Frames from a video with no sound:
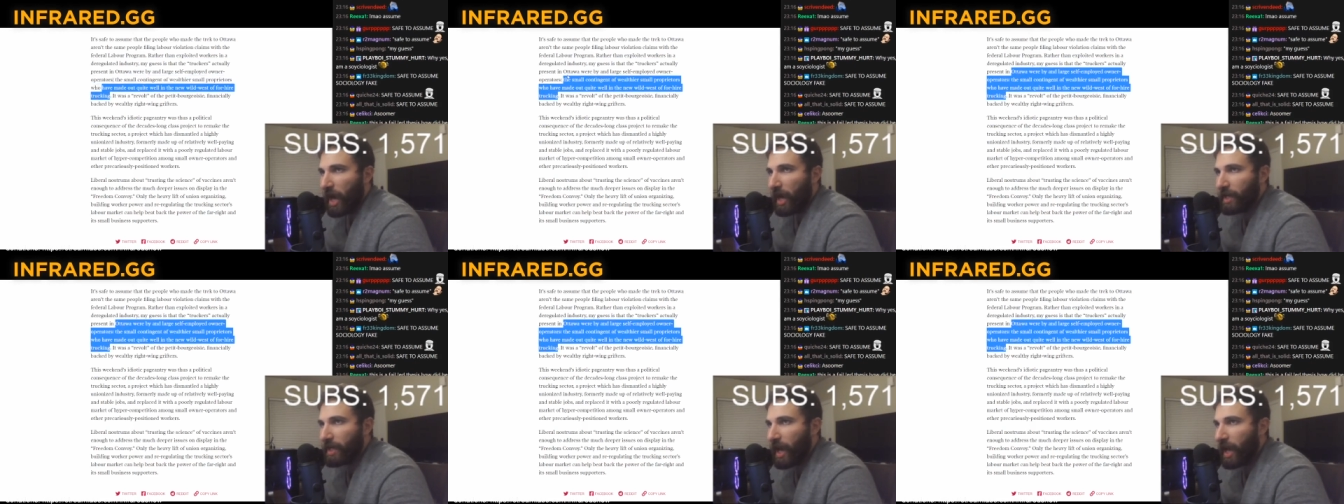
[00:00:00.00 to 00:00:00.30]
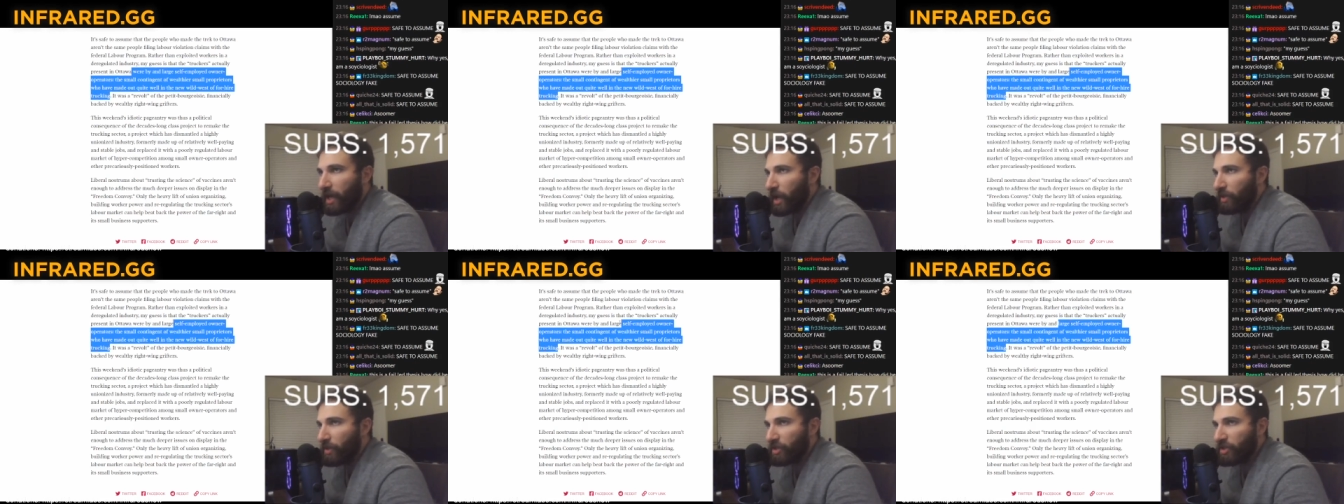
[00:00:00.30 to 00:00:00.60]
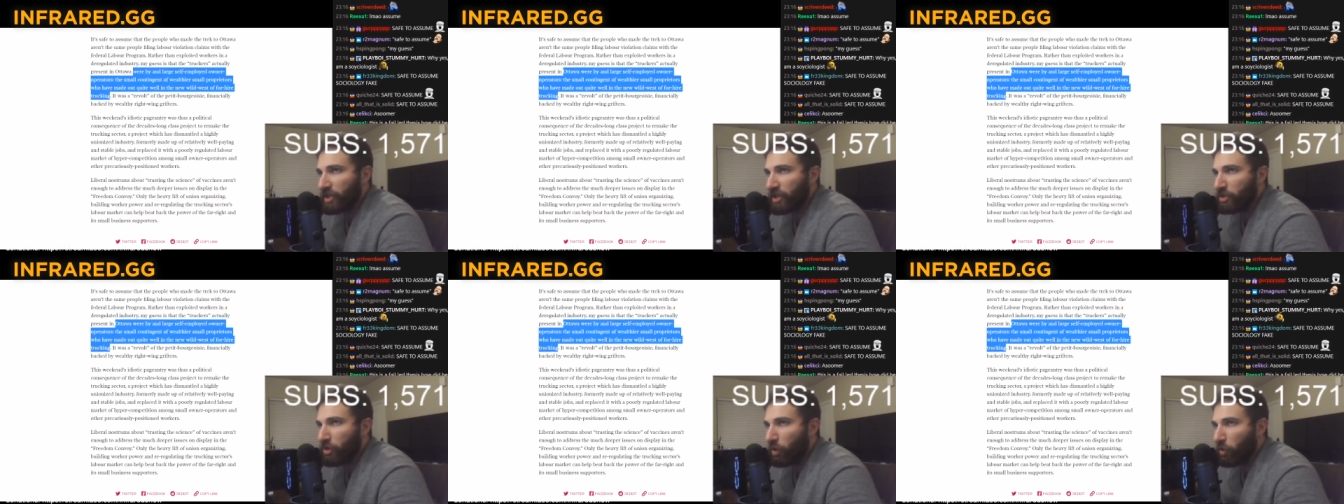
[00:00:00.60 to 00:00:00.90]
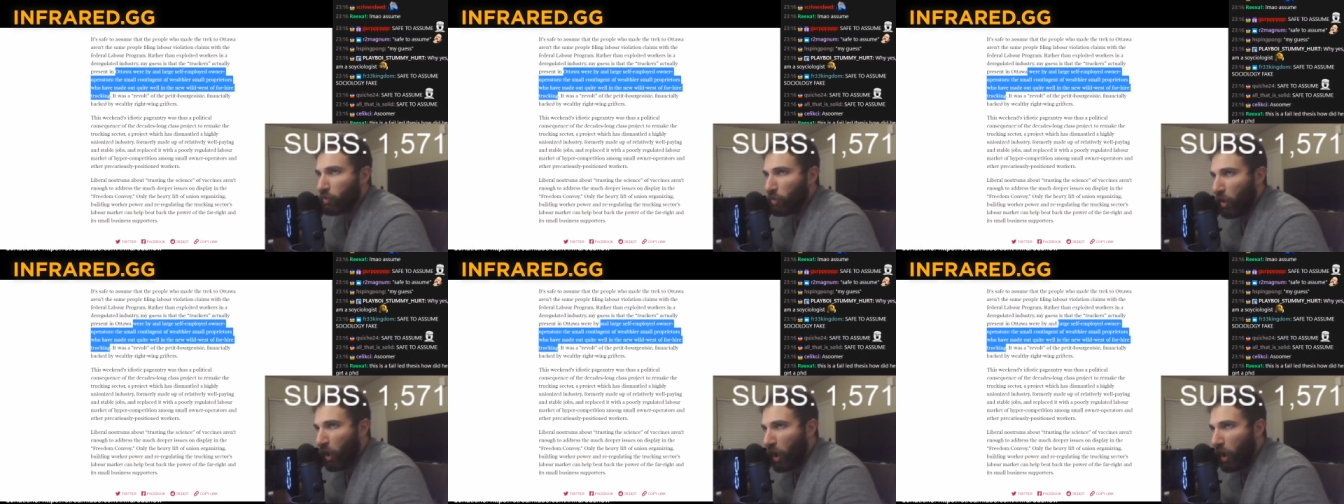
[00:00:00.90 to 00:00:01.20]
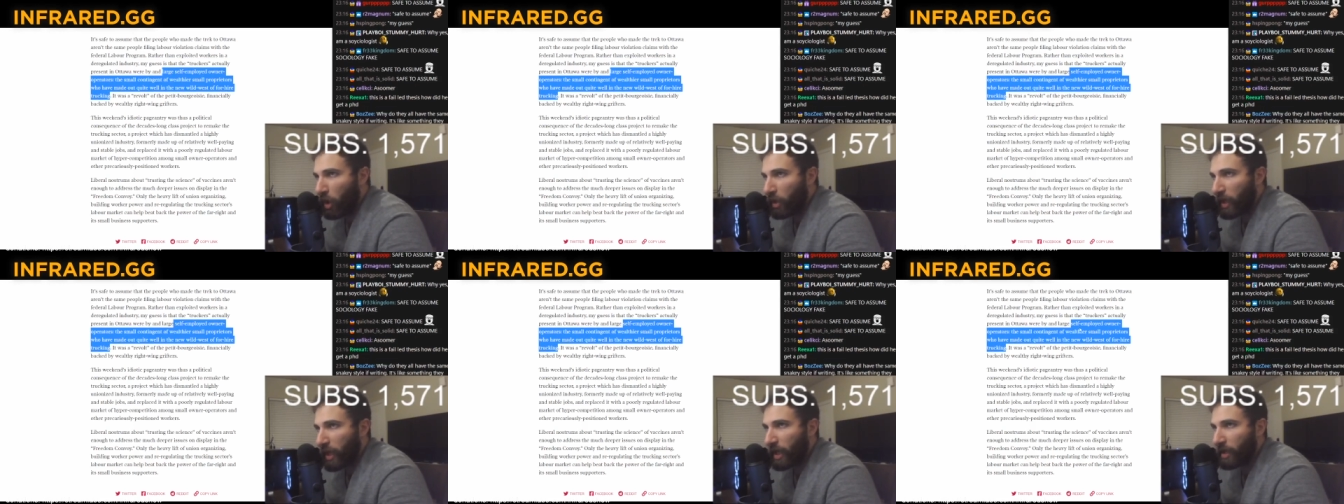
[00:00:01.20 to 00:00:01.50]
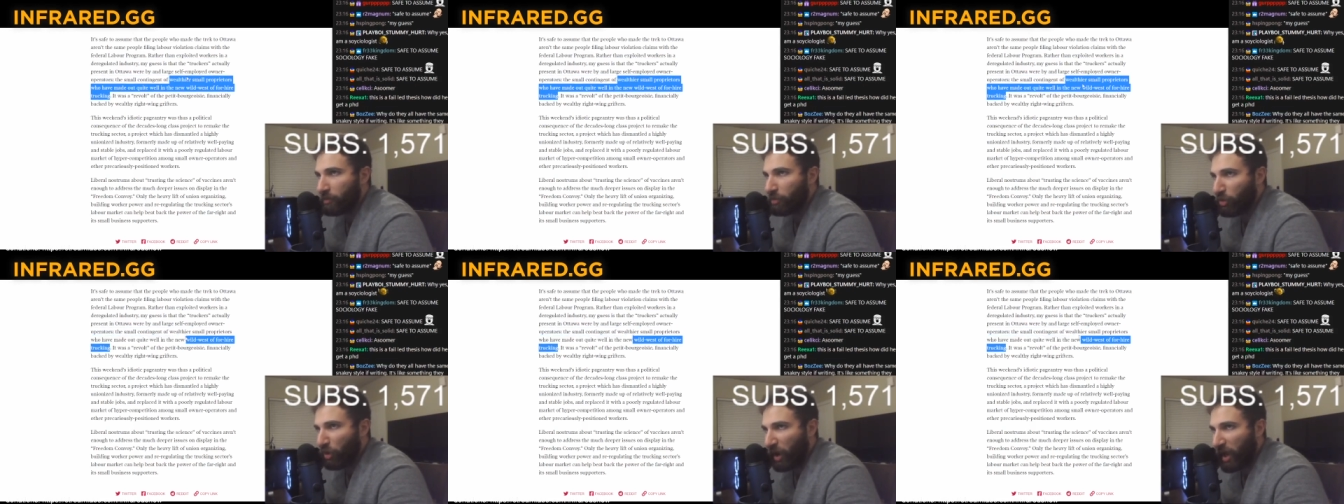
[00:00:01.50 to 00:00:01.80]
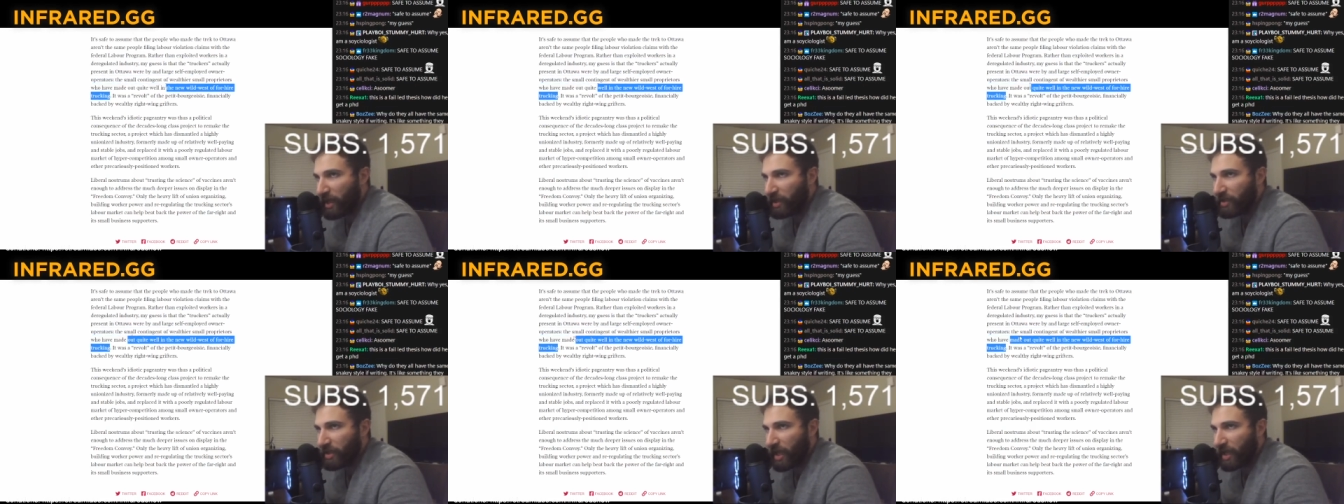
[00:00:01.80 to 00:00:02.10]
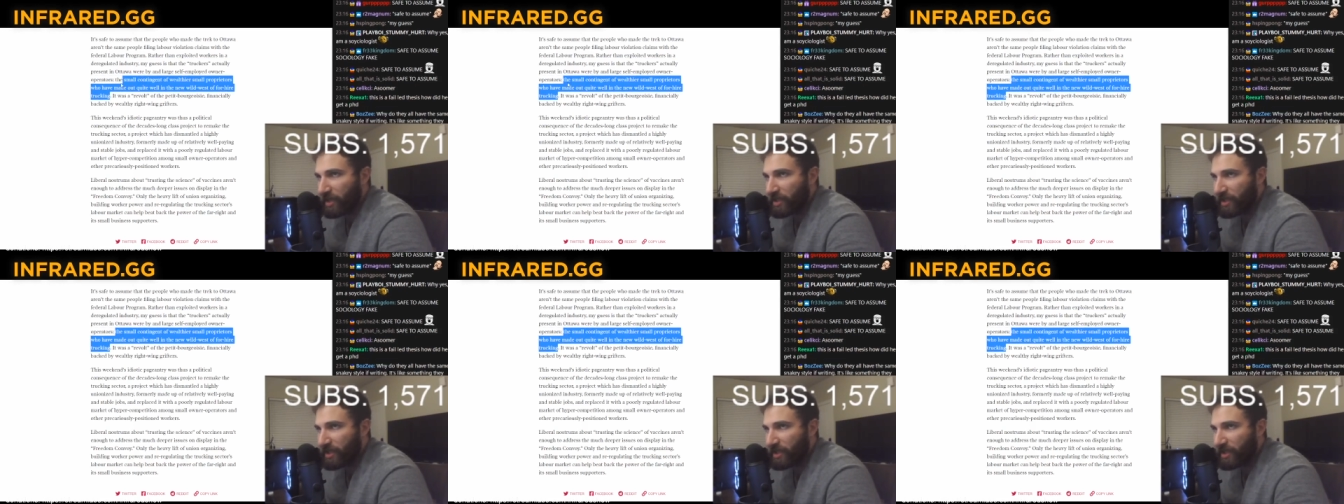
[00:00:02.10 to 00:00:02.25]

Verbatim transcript: Again, this is a wrong and brain-dead